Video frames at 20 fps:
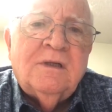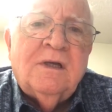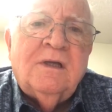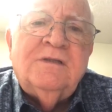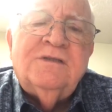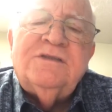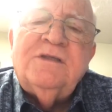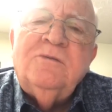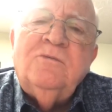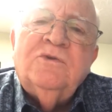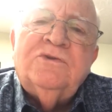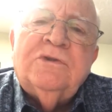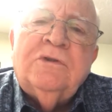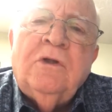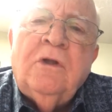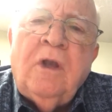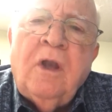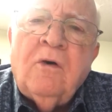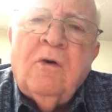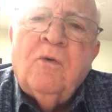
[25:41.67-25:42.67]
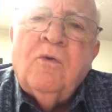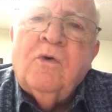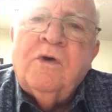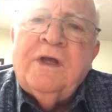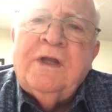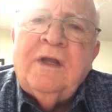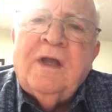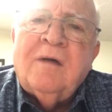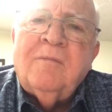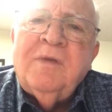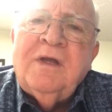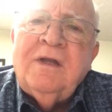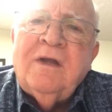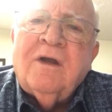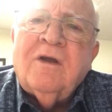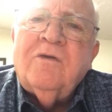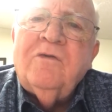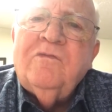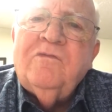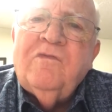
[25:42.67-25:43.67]
And she was glowing. I mean,
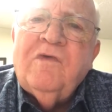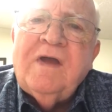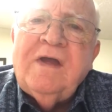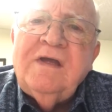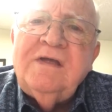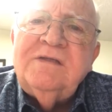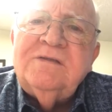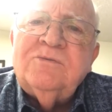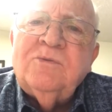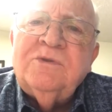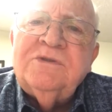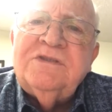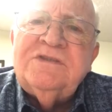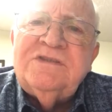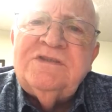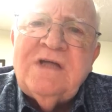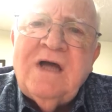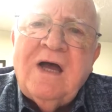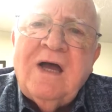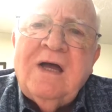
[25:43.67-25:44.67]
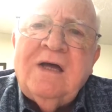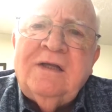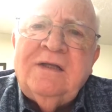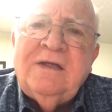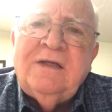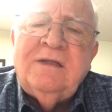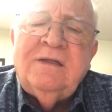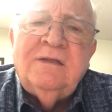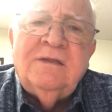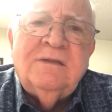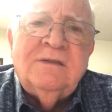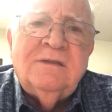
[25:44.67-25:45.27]
her face was shining.